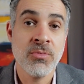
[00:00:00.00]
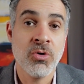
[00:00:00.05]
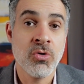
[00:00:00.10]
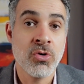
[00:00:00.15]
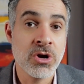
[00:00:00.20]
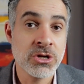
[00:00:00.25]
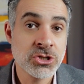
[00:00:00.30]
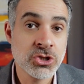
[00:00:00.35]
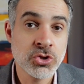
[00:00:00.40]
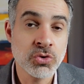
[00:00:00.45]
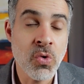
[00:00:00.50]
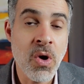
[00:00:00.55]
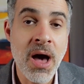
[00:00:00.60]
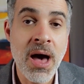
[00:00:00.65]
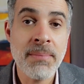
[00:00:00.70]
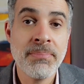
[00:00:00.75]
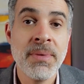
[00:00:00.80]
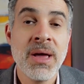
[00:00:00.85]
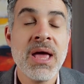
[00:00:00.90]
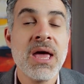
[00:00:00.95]
or a
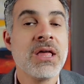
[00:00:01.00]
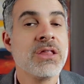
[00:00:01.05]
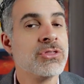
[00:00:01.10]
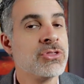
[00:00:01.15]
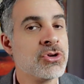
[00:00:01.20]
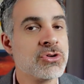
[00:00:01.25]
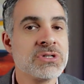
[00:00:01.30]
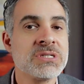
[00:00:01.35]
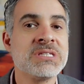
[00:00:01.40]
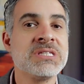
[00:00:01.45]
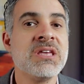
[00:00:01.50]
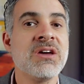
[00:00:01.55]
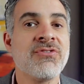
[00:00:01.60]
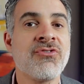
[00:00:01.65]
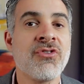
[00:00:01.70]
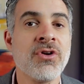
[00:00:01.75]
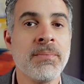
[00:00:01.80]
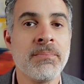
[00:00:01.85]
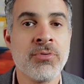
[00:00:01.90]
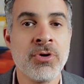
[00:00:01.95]
swap. There's
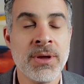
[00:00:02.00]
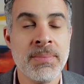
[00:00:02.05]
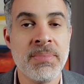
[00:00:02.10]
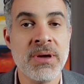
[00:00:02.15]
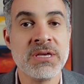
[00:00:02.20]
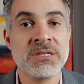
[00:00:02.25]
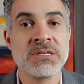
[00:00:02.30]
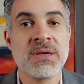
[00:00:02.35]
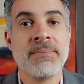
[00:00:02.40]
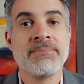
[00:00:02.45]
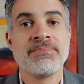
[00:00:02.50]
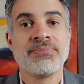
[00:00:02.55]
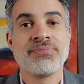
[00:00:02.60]
different prepays.